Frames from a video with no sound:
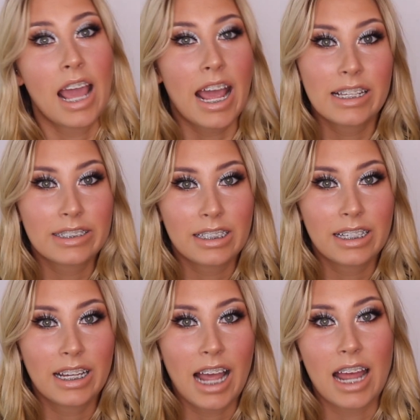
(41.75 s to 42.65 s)

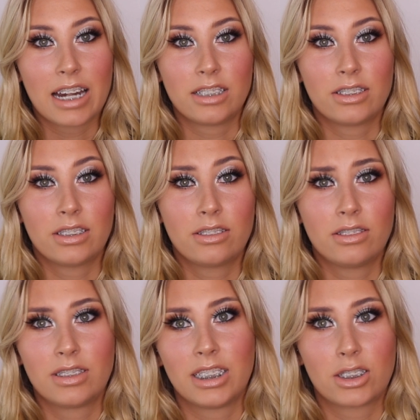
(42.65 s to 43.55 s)
easily and in
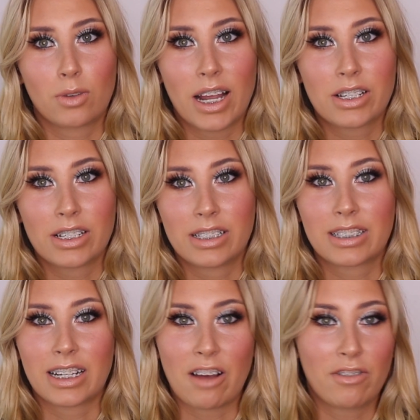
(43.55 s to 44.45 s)
situations
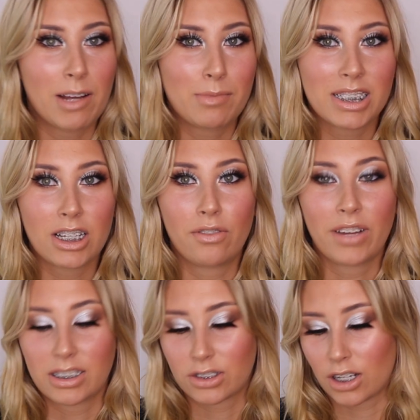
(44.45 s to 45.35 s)
that I find myself
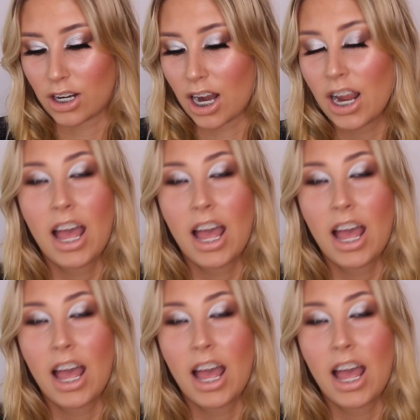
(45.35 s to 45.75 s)
in, so